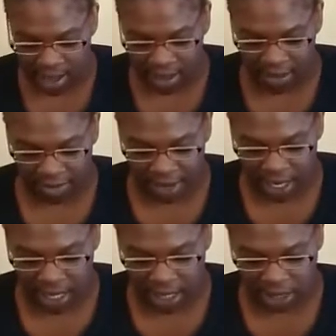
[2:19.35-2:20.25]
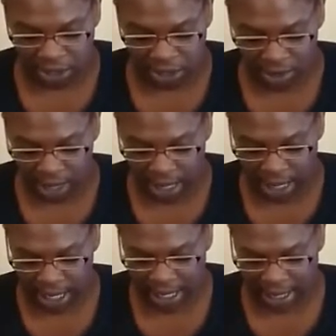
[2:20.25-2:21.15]
a freaking issue, and then
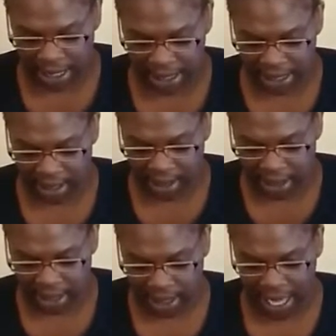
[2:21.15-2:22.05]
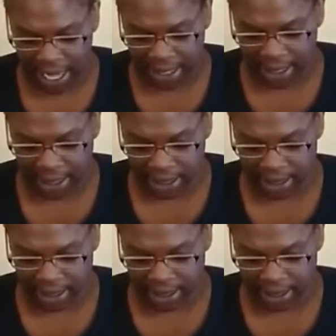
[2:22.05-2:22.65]
I let this get all gelatinous,